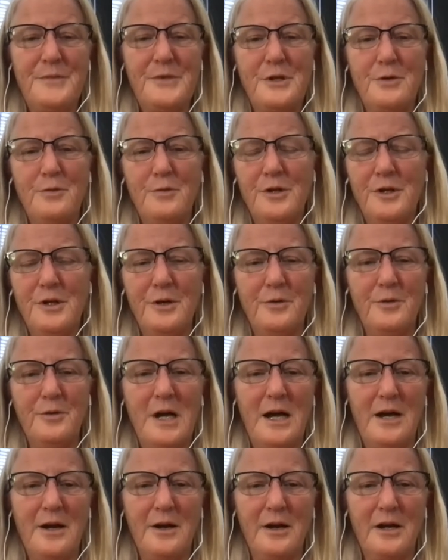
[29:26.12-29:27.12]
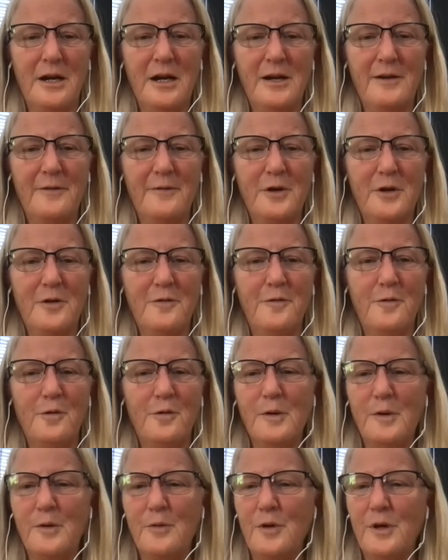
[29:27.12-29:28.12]
we'll know how to kind of go
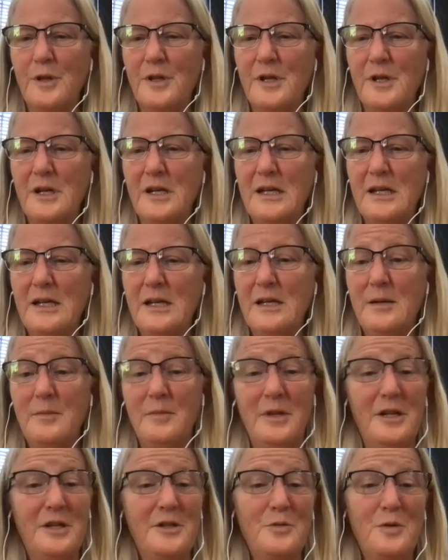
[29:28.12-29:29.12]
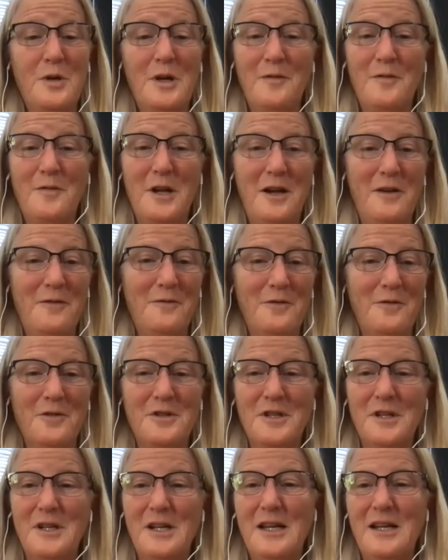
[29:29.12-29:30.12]
forward with it. That's what I've got for
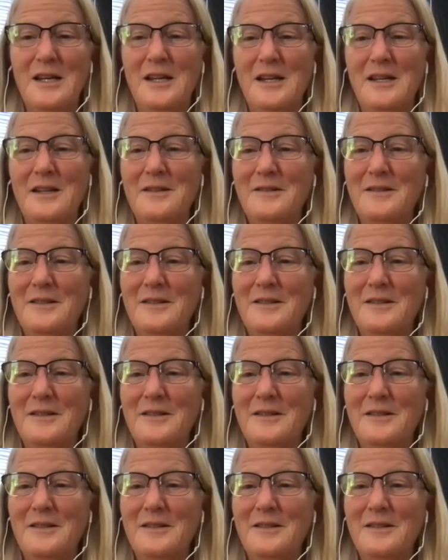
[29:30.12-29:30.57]
today.